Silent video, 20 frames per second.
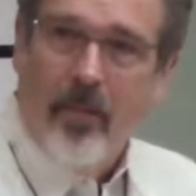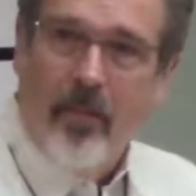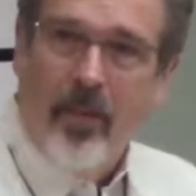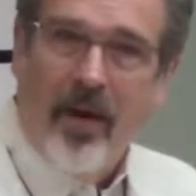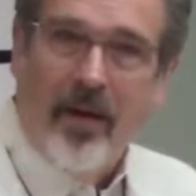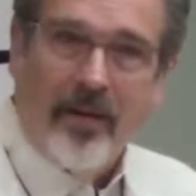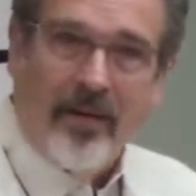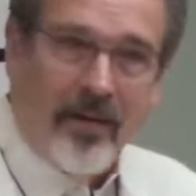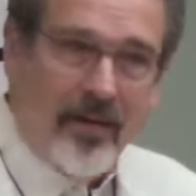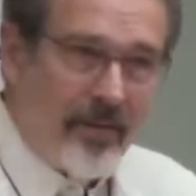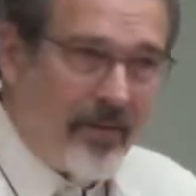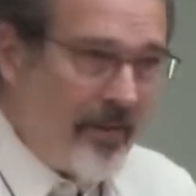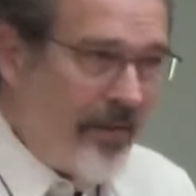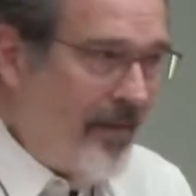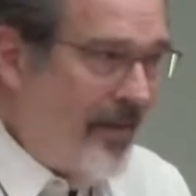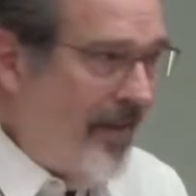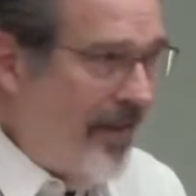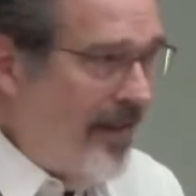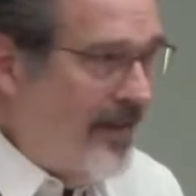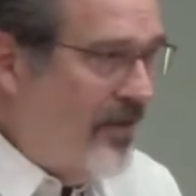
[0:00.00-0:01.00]
But
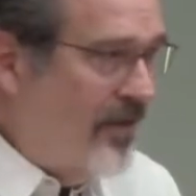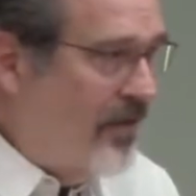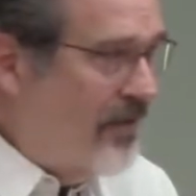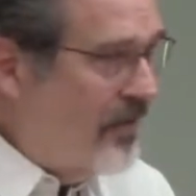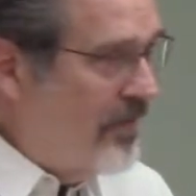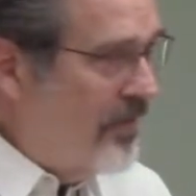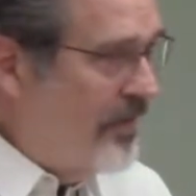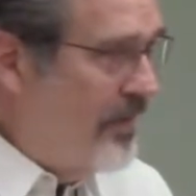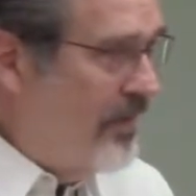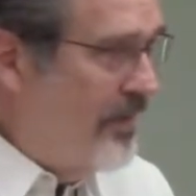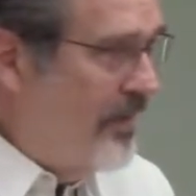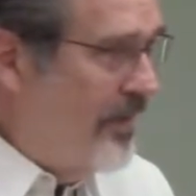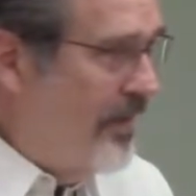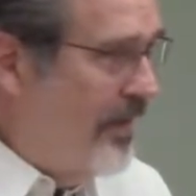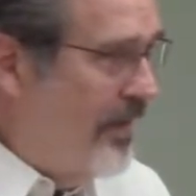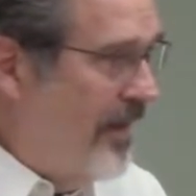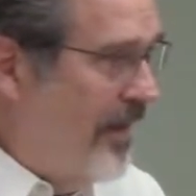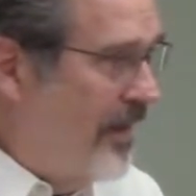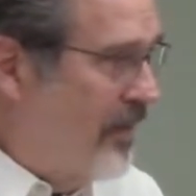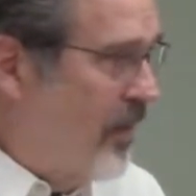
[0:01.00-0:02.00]
it's
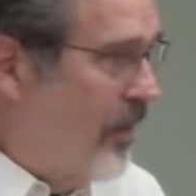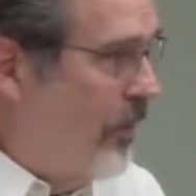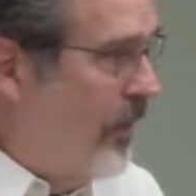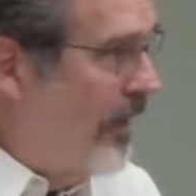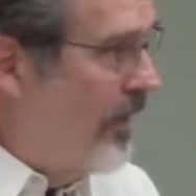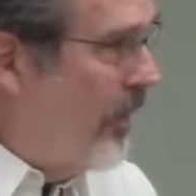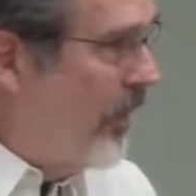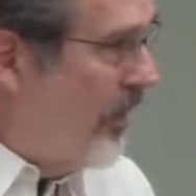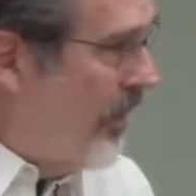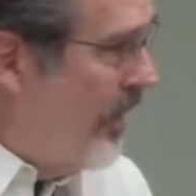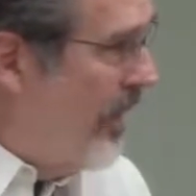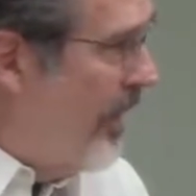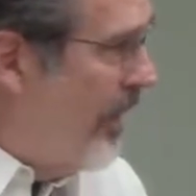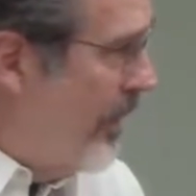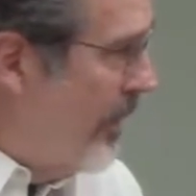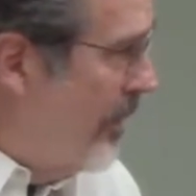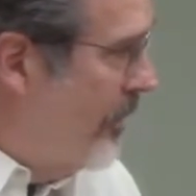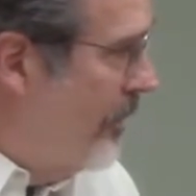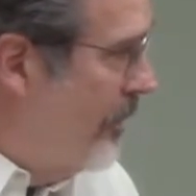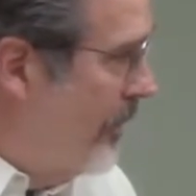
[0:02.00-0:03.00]
a real
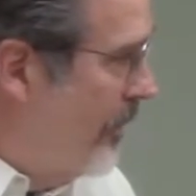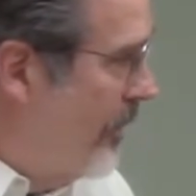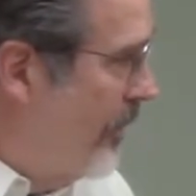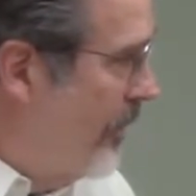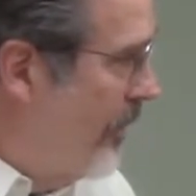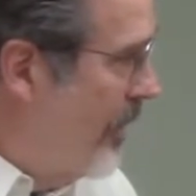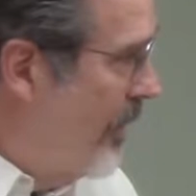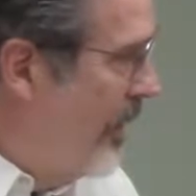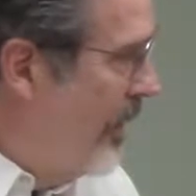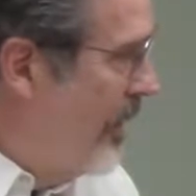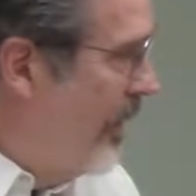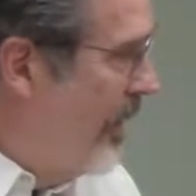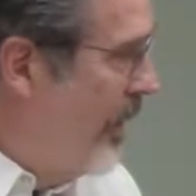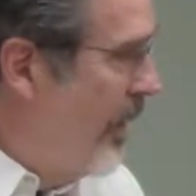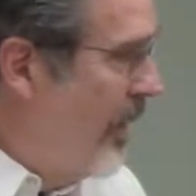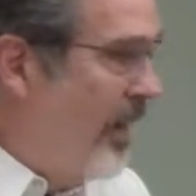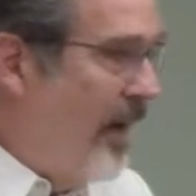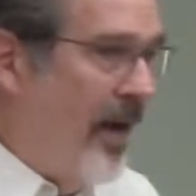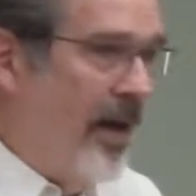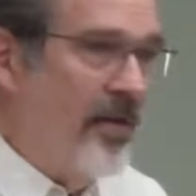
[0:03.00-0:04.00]
thing.
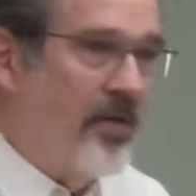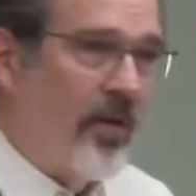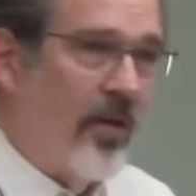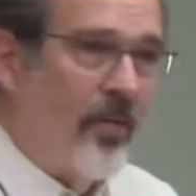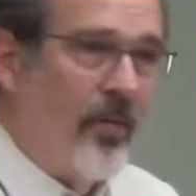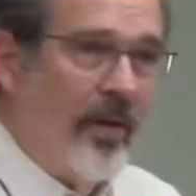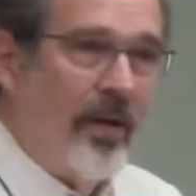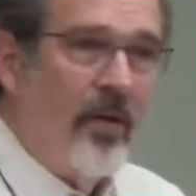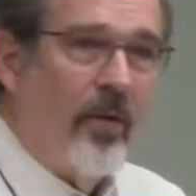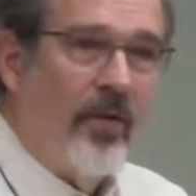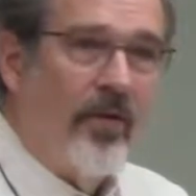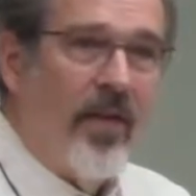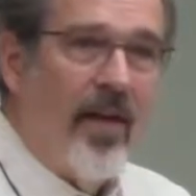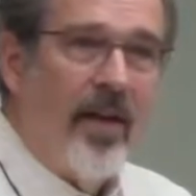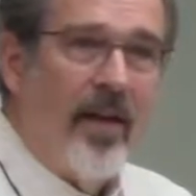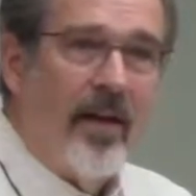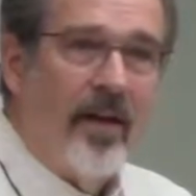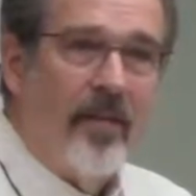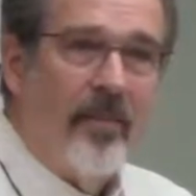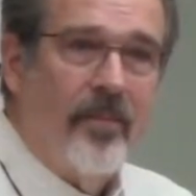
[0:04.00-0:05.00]
It's a real
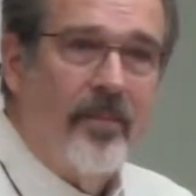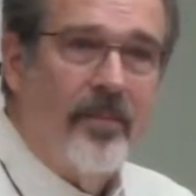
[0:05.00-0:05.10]
thing.